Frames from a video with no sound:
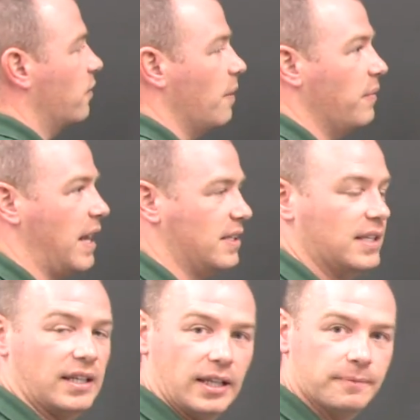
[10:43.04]
from that
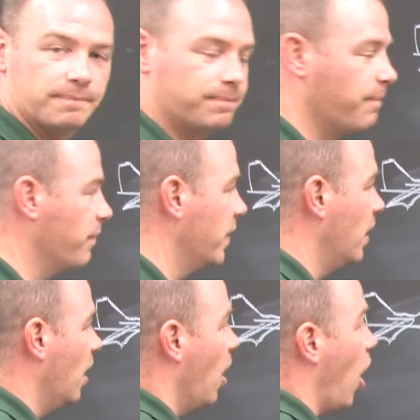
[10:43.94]
city.
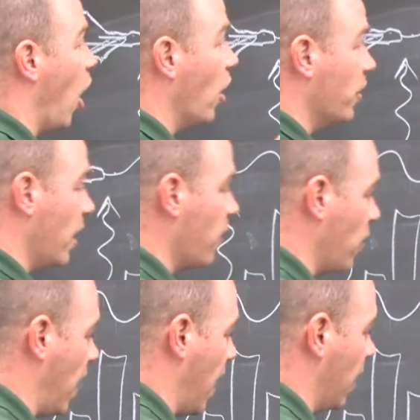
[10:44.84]
On the
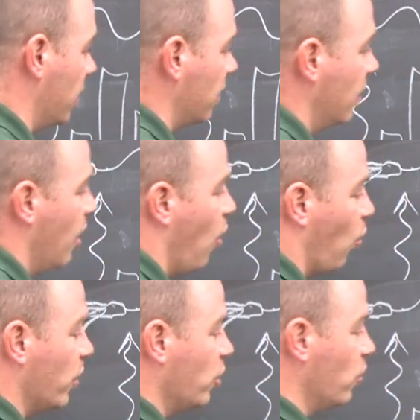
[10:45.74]
other hand,
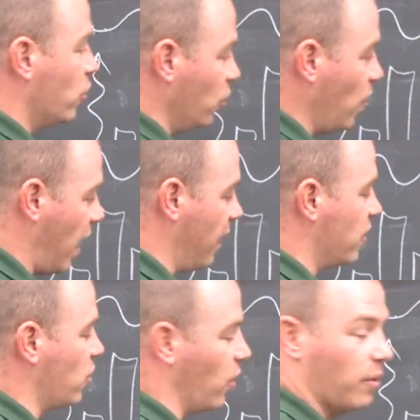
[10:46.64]
when you do have
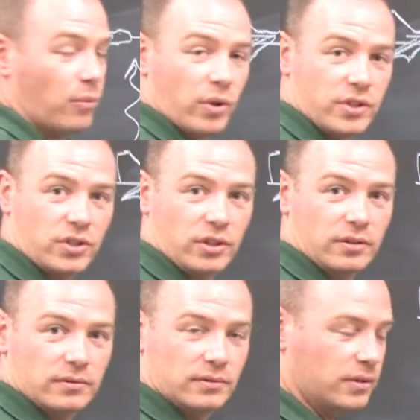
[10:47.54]
soil
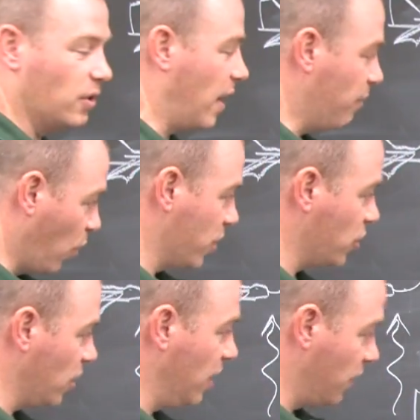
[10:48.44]
moisture, you have
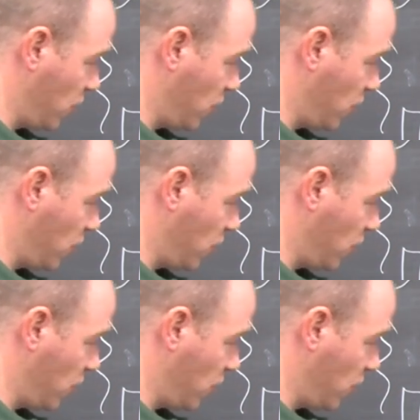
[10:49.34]
moisture in the